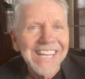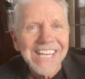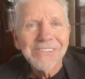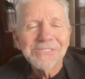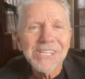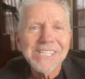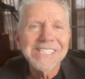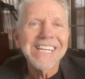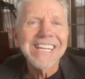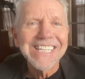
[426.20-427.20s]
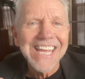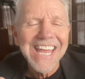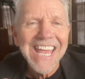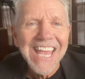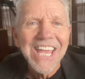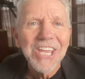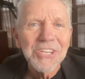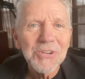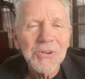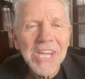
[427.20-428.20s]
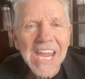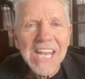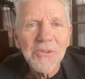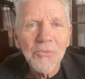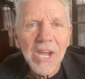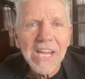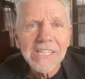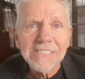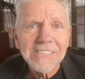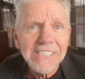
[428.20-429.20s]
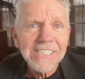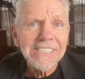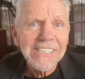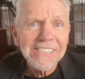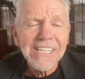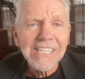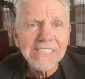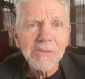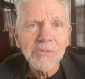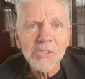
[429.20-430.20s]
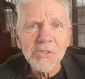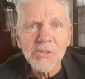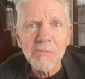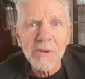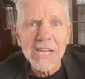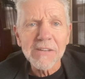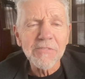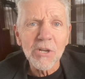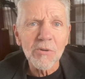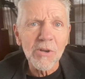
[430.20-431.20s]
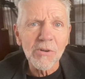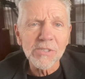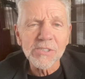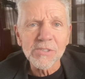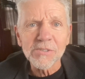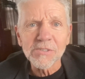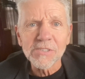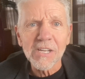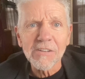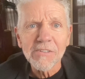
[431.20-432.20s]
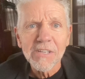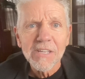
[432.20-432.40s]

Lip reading: If she sees you're gaining weight, she needs to say something to you about it if you don't notice it yourself.